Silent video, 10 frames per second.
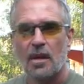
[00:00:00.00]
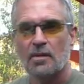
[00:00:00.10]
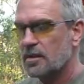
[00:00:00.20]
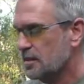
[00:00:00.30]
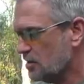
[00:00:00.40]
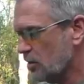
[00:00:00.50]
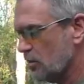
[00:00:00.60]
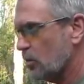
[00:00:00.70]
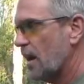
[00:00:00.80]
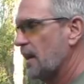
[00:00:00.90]
So let's go to
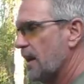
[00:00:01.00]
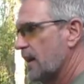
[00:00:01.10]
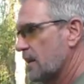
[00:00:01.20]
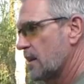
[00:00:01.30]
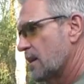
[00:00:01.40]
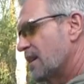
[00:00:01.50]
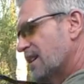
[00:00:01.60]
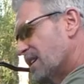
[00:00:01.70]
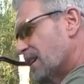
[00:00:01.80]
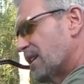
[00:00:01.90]
right-handed
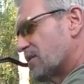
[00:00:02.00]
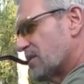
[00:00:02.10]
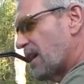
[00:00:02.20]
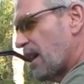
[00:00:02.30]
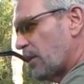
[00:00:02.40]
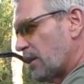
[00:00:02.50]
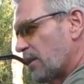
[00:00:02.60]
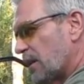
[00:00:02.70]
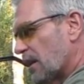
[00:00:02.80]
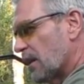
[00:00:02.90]
and see how we do
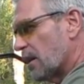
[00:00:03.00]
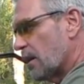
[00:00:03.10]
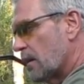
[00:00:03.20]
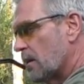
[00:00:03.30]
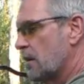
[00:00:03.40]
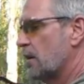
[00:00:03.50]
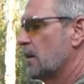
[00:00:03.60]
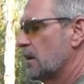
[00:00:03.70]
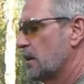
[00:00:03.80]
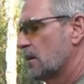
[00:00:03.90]
here.
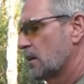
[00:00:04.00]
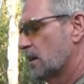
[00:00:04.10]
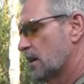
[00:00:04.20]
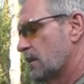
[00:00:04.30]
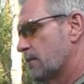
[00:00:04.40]
Okay.